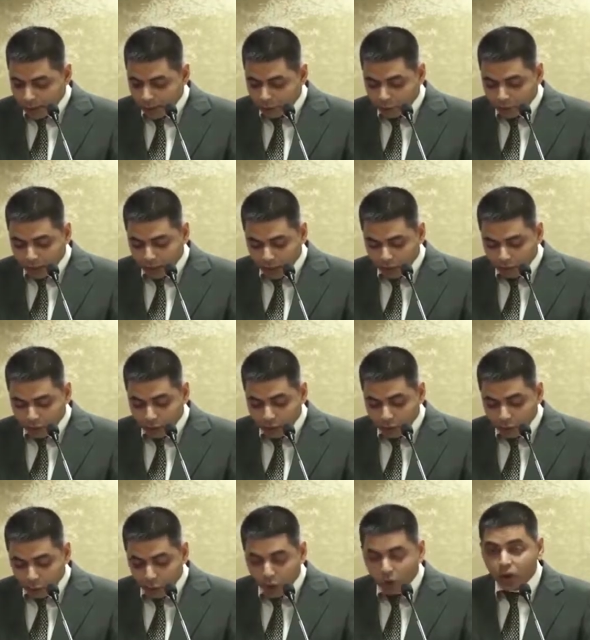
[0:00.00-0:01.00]
It would have
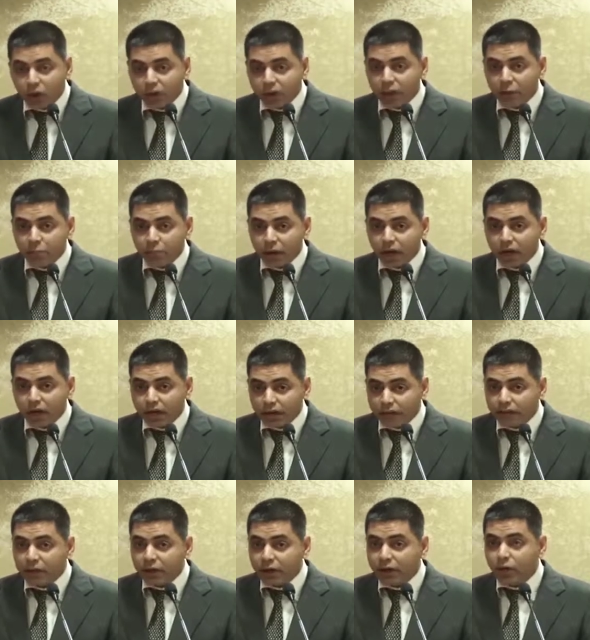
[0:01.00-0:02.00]
been wrong on their part
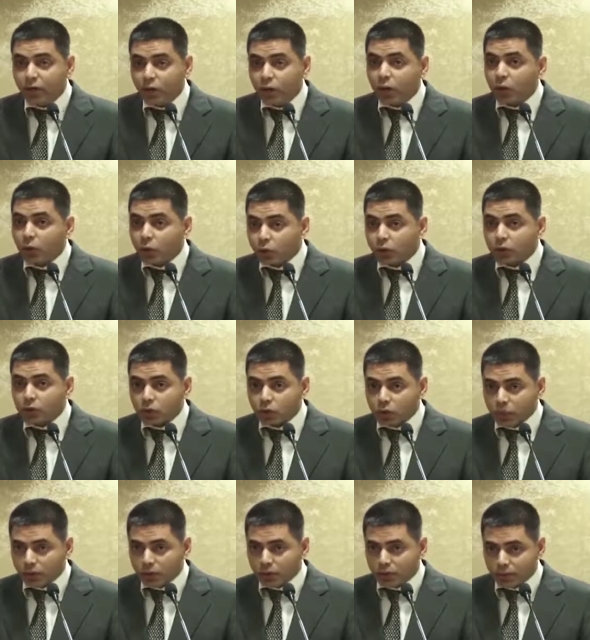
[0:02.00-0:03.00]
if they did not do
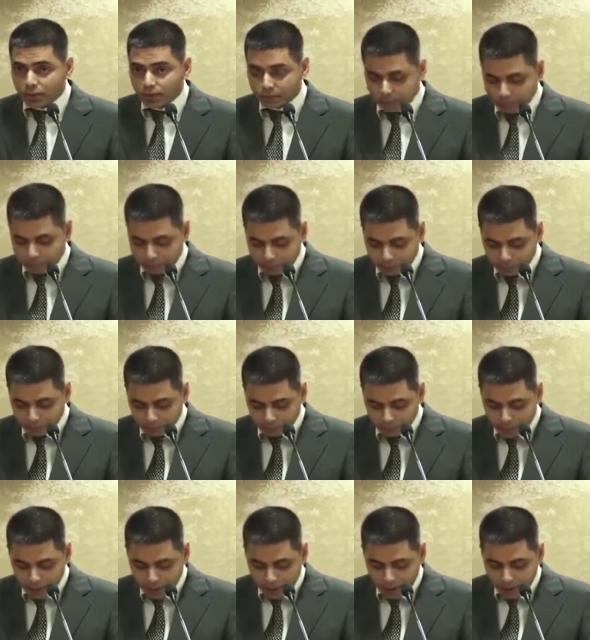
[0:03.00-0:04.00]
so.
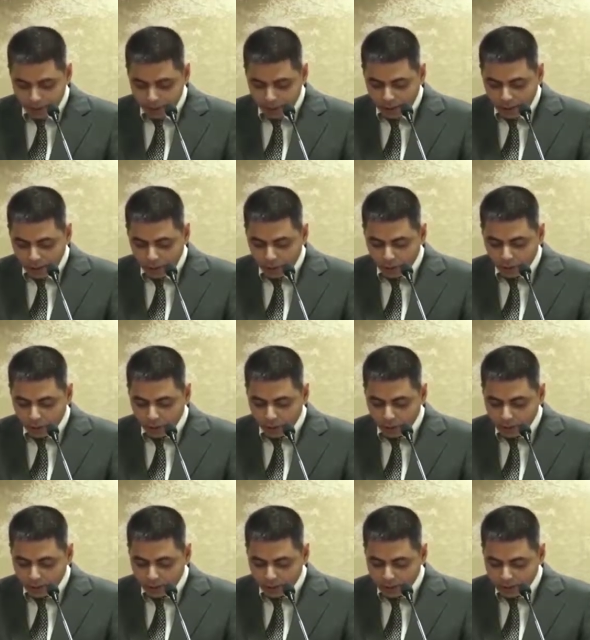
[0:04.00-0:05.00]
In
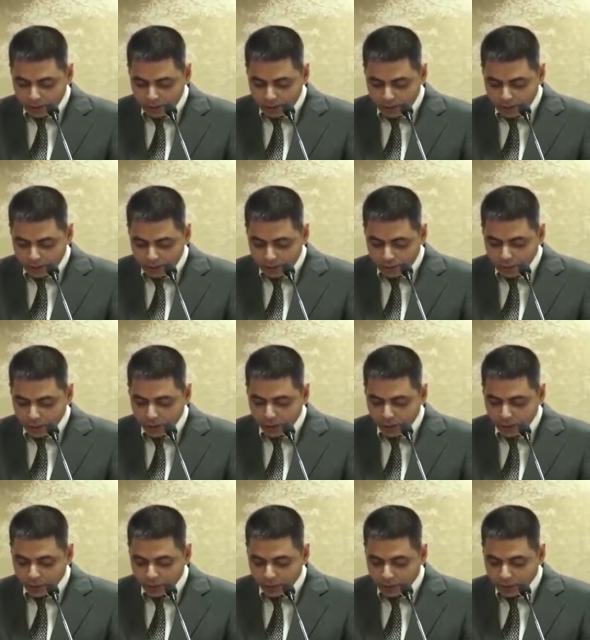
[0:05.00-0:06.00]
contrast to
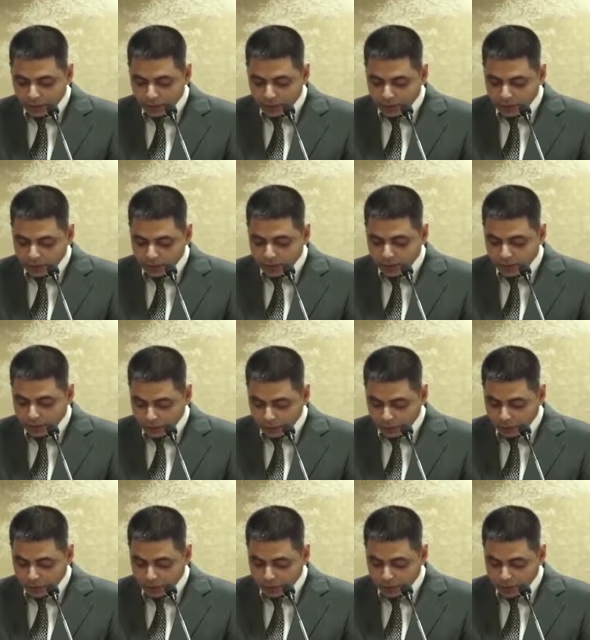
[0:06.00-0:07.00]
the regular
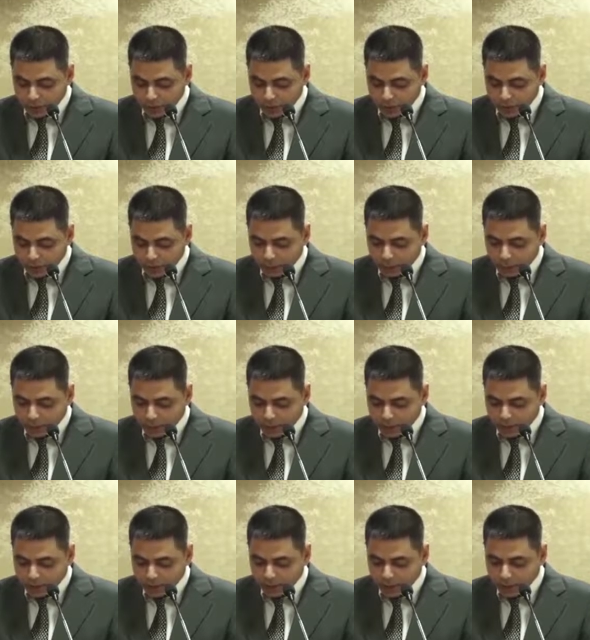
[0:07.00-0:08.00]
German soldiers, the
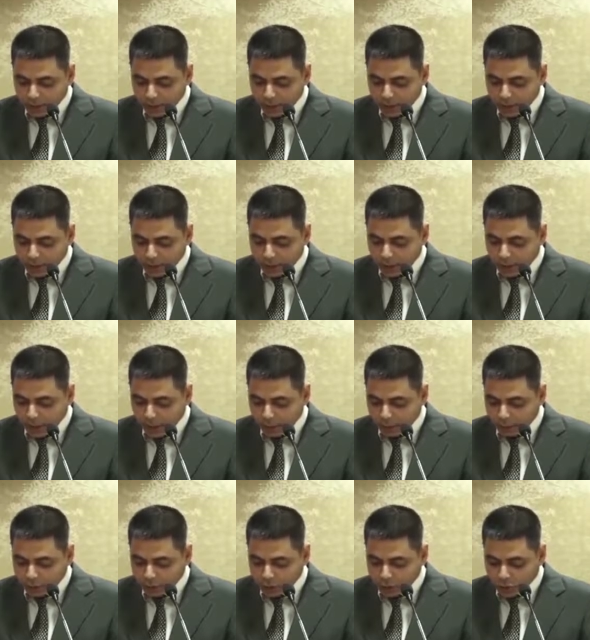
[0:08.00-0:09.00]
Pakistan
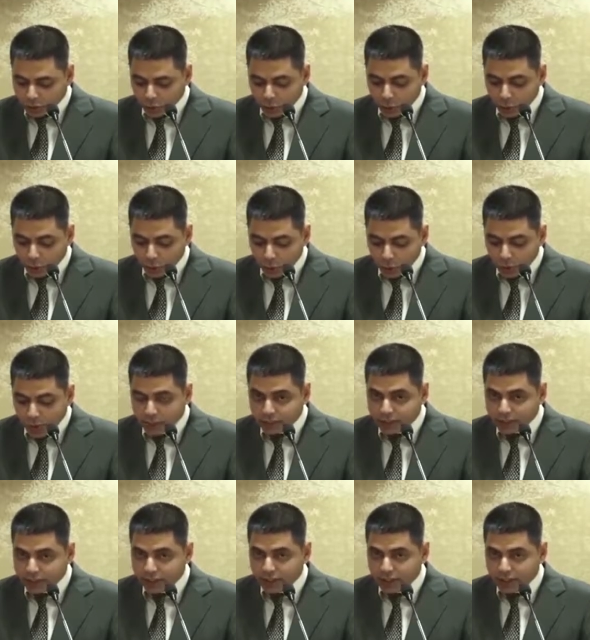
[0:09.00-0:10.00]
army showed no
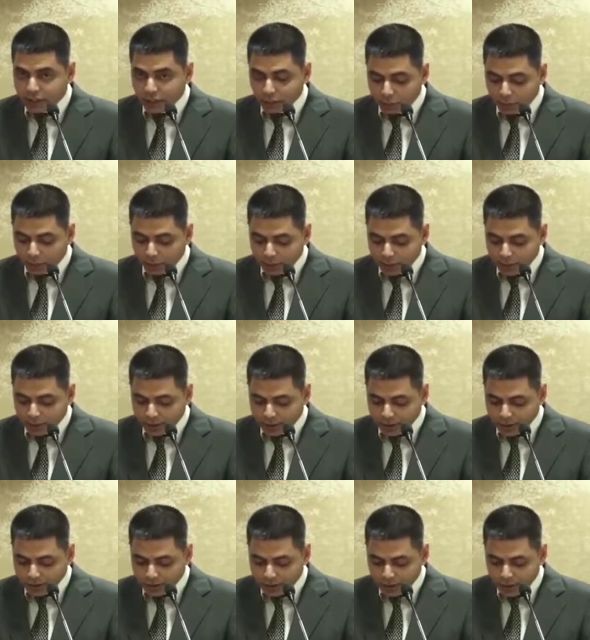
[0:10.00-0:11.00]
hesitation or
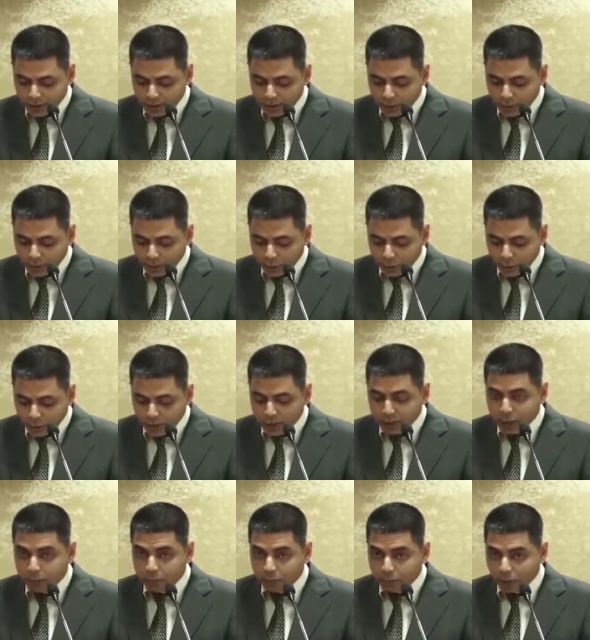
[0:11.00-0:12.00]
penitence
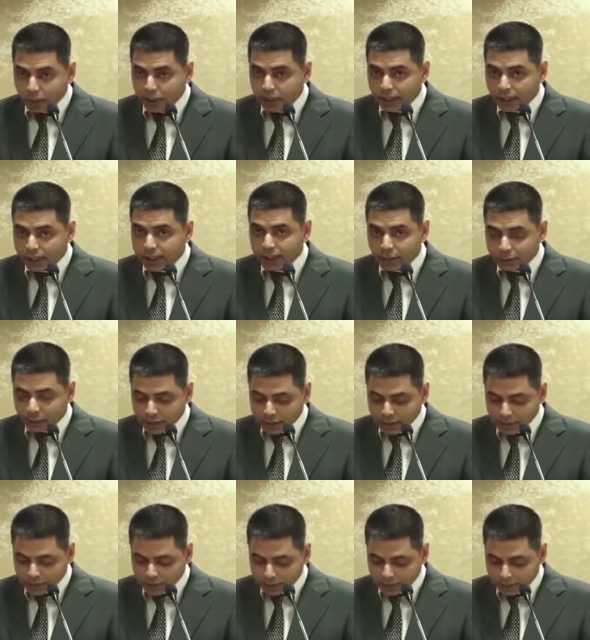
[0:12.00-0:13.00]
during the burn and kill
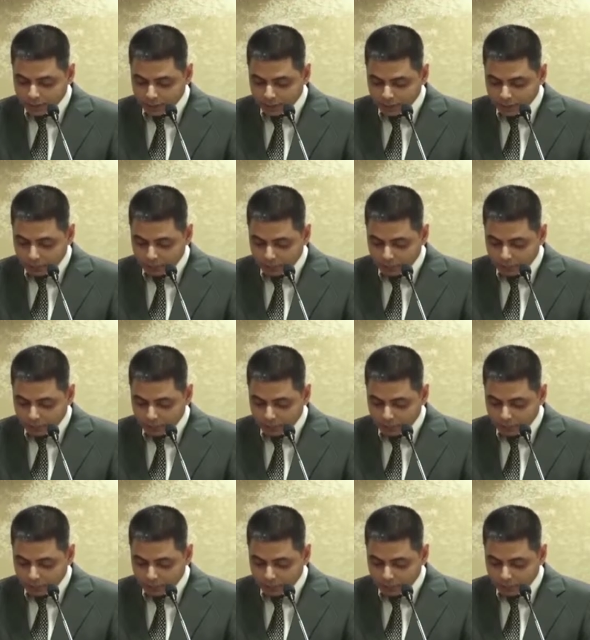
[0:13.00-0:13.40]
missions.